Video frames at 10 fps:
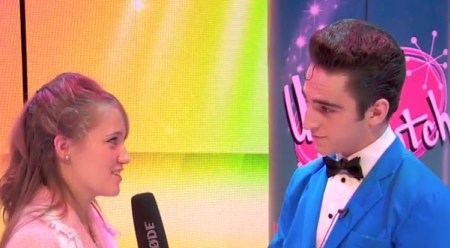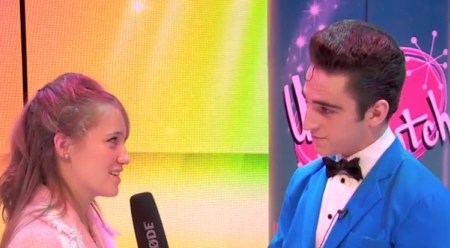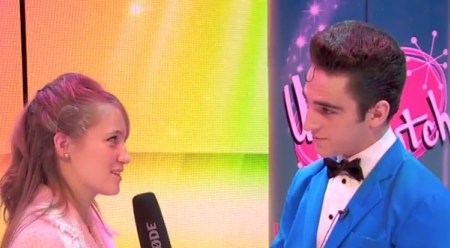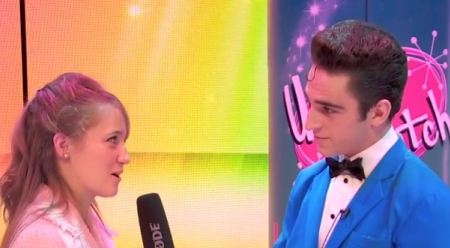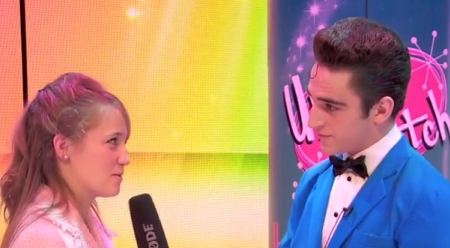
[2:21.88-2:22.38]

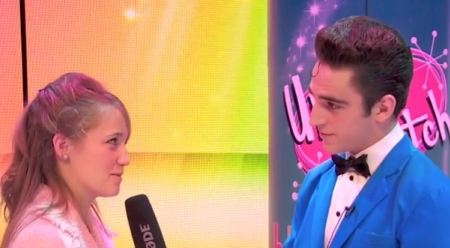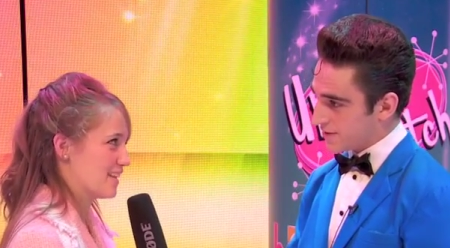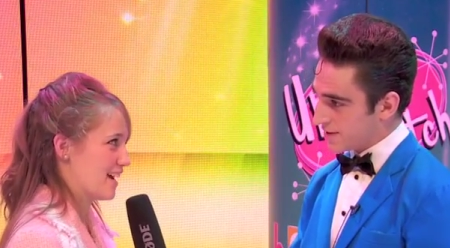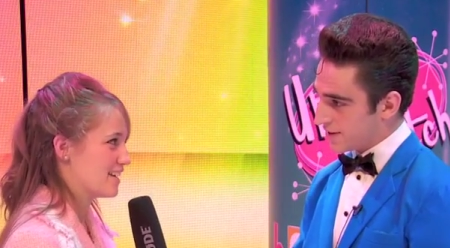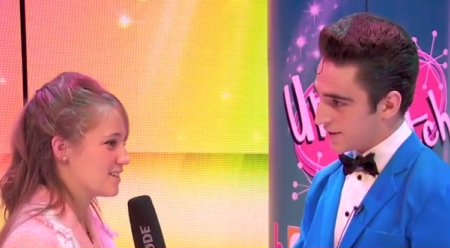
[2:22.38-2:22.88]
Speaker 1: Jason Coleman
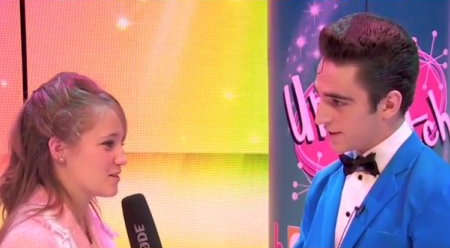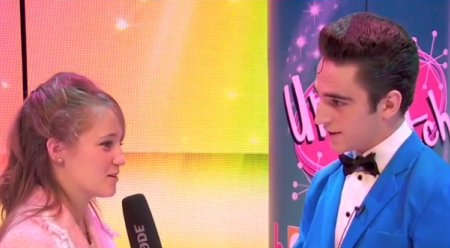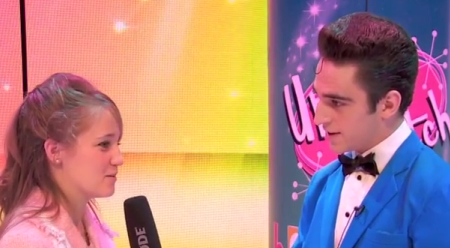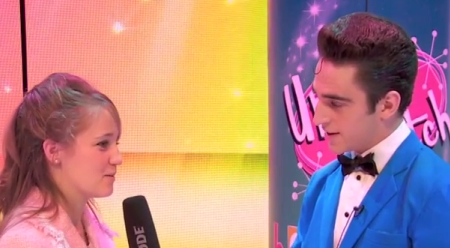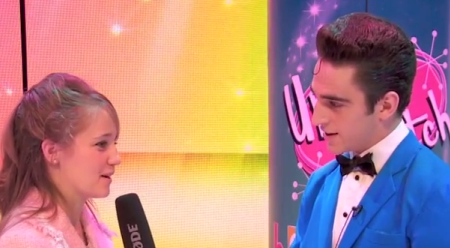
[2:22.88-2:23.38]
like
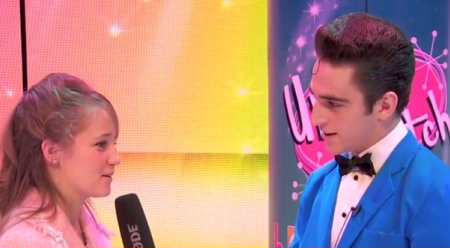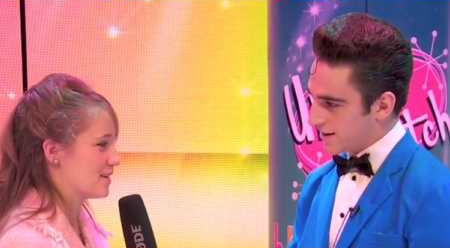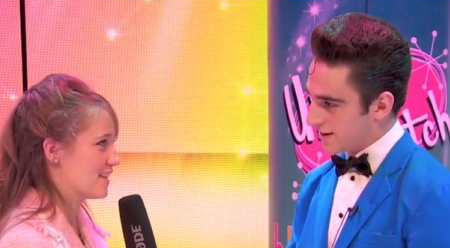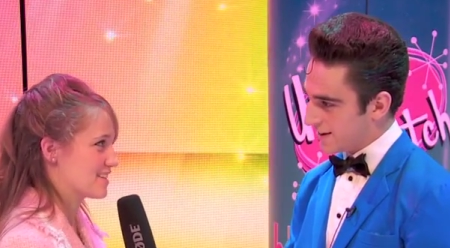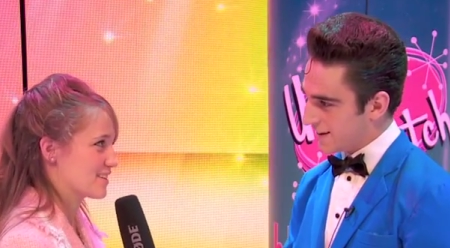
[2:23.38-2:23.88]
to work
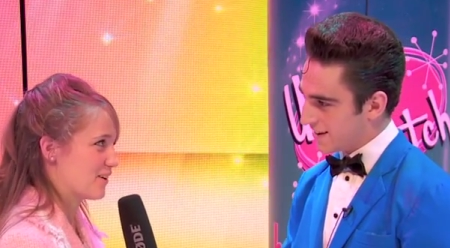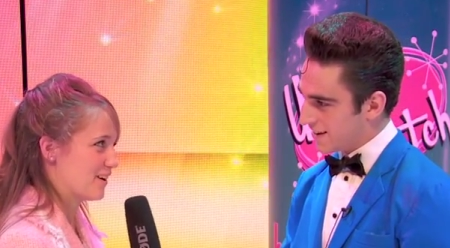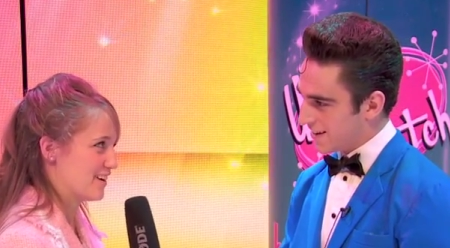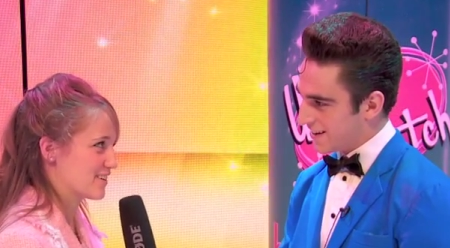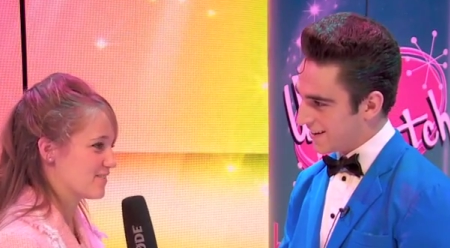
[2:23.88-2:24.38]
with as a
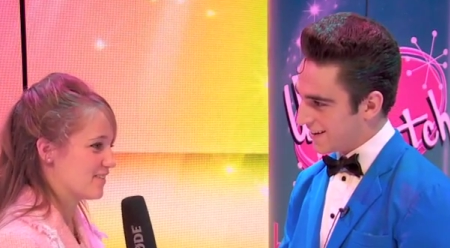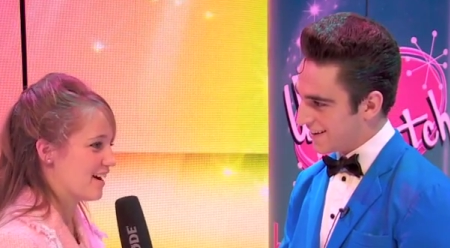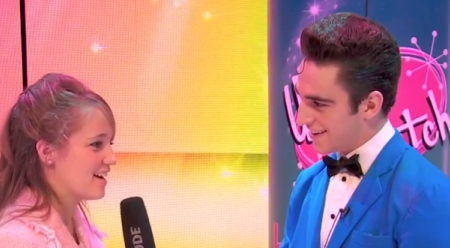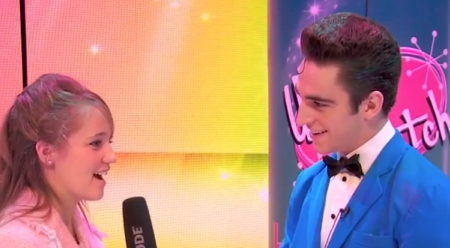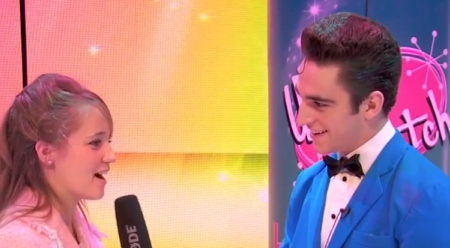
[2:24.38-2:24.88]
choreographer
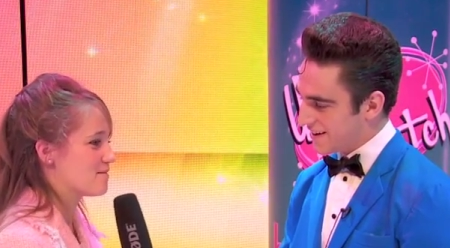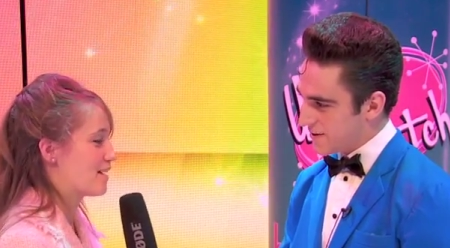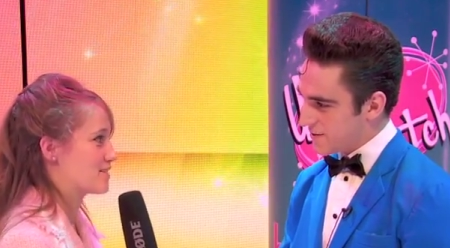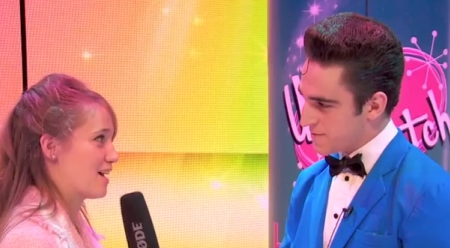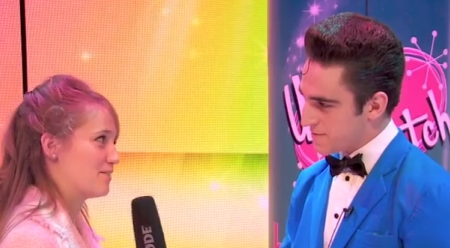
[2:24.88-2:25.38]

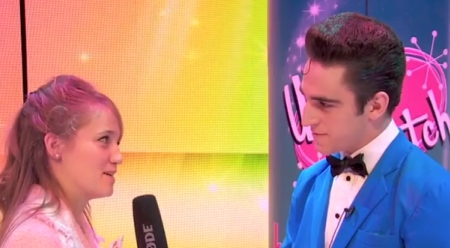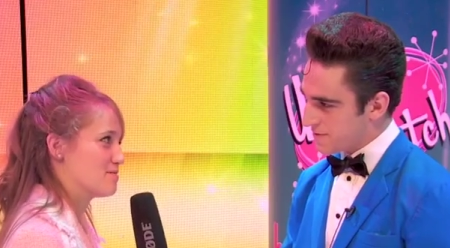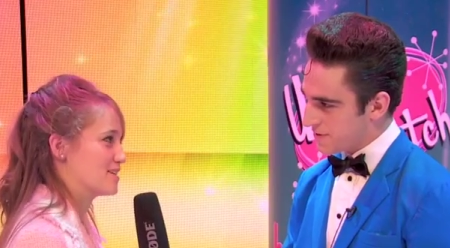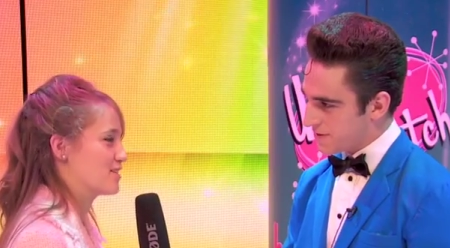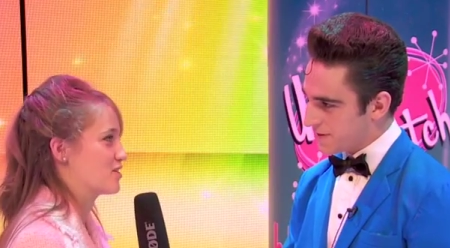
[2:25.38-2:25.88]
after having
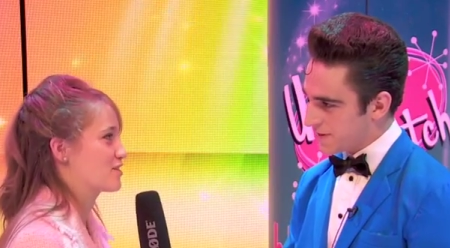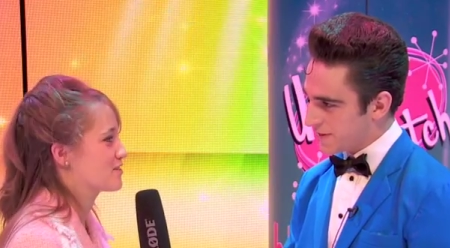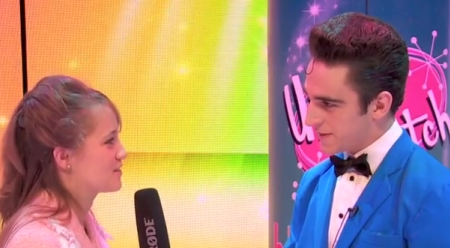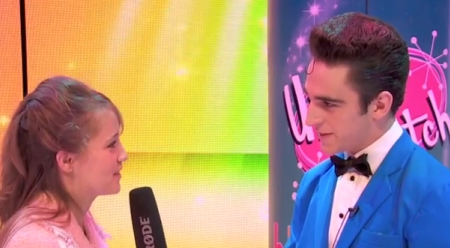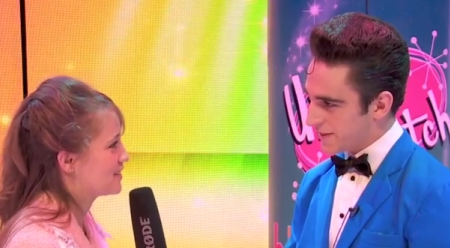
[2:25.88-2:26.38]
him as a judge
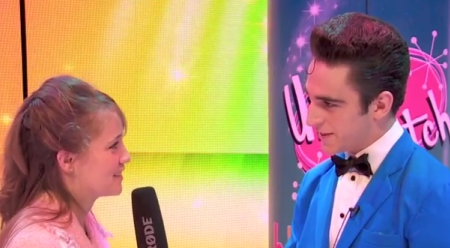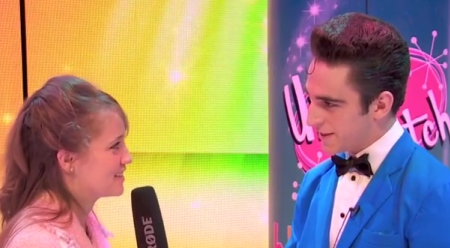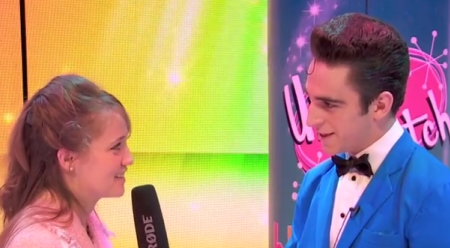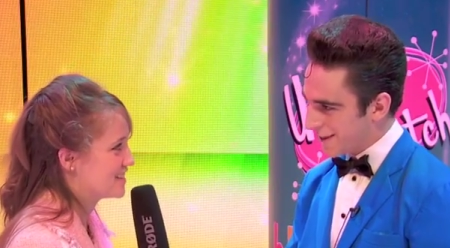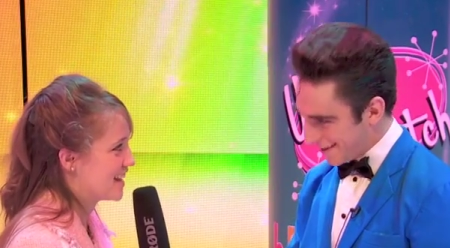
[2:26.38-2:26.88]
on So You
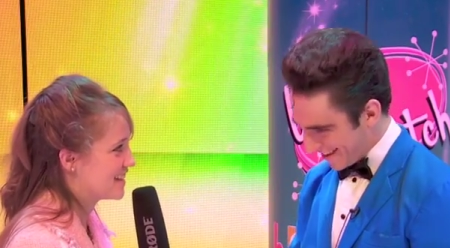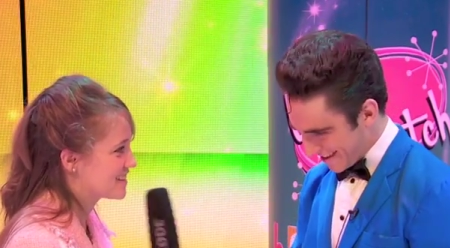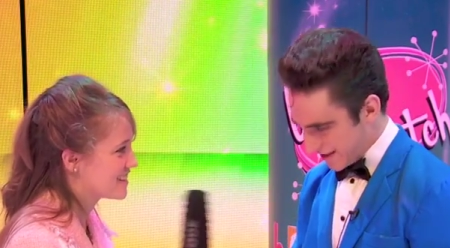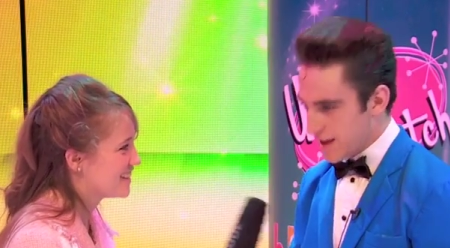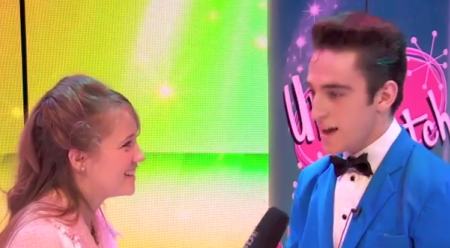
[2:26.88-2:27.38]
Think You Can
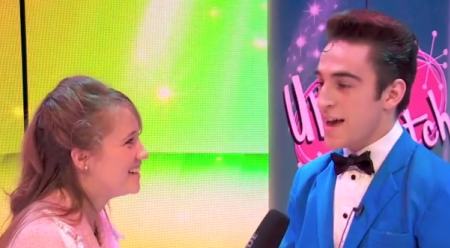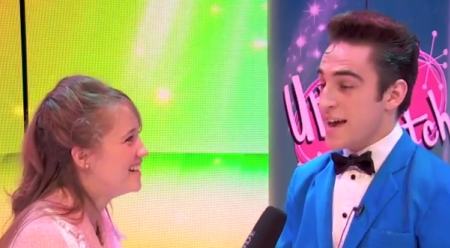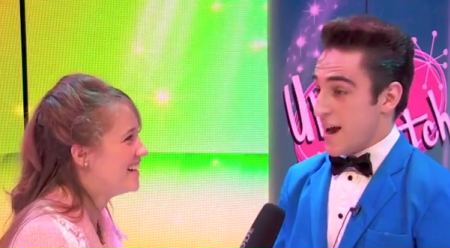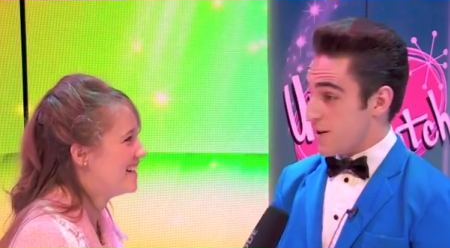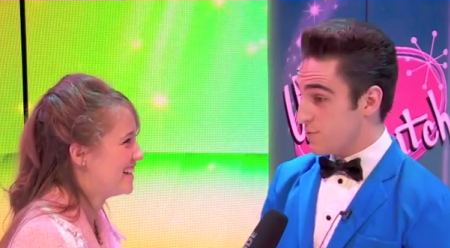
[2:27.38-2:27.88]
Dance?
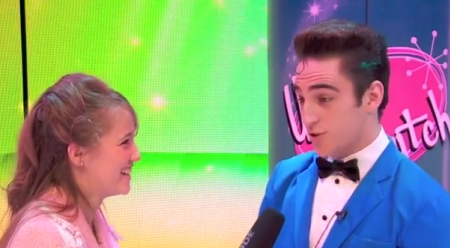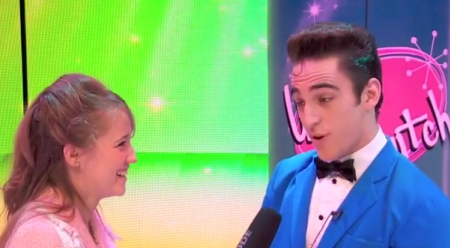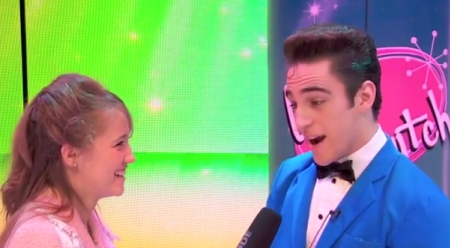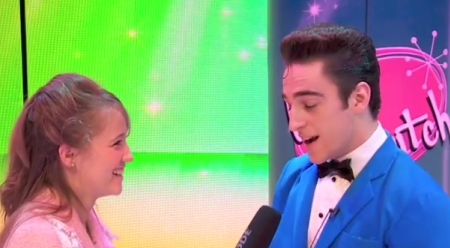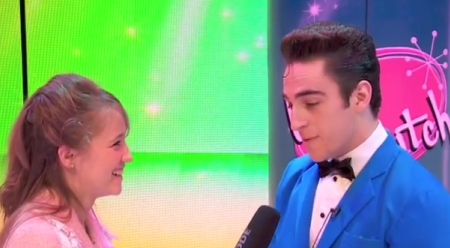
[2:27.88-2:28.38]
It
Speaker 2: was
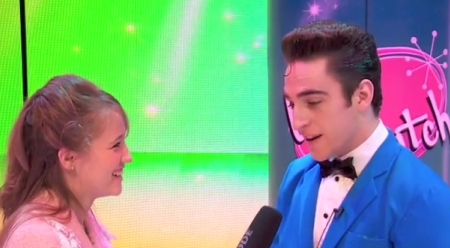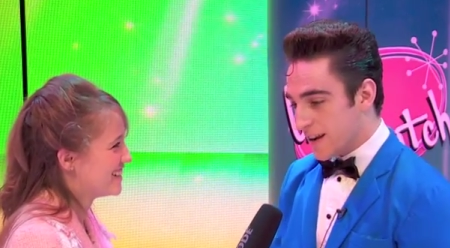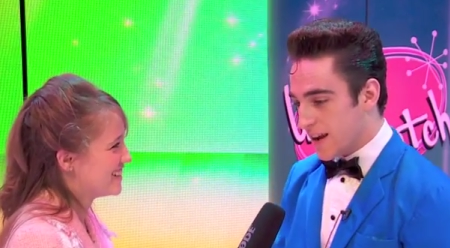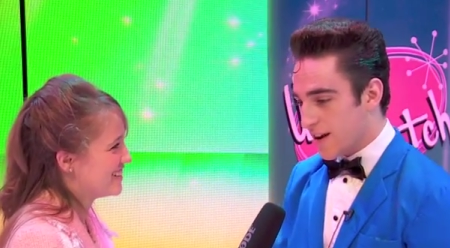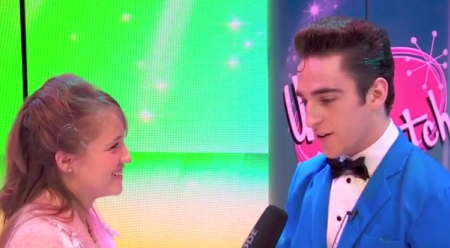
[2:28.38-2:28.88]
great. I
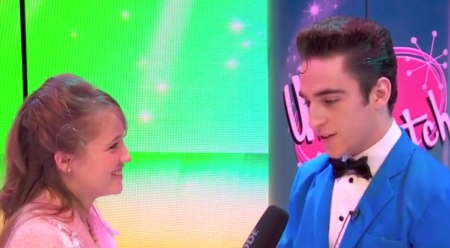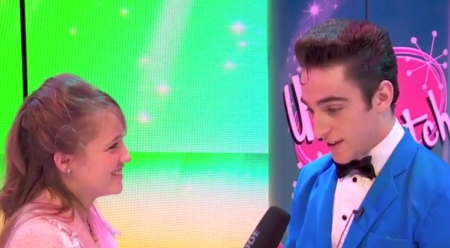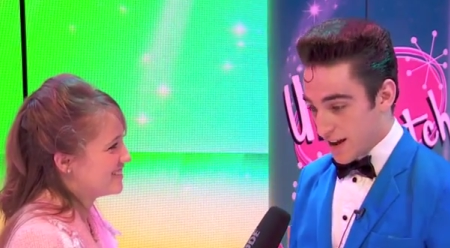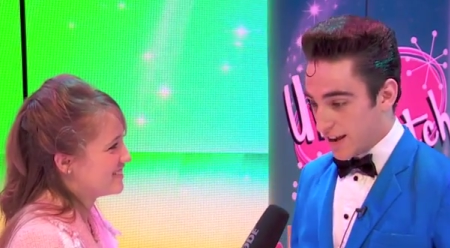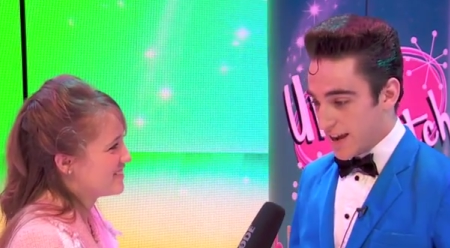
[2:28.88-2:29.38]
mean,
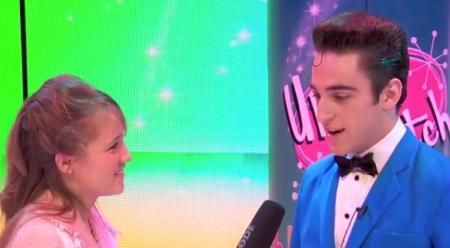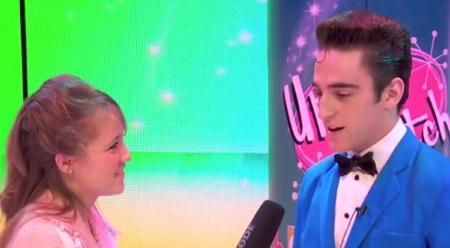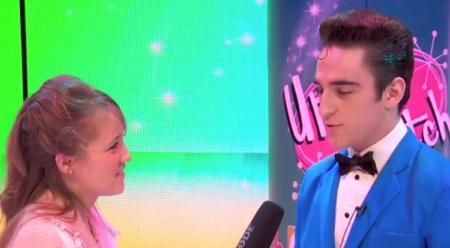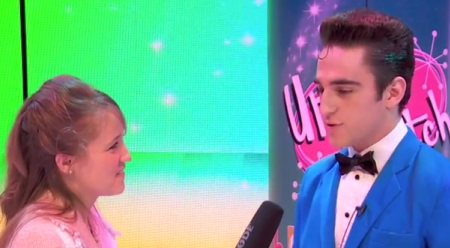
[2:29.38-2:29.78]
again,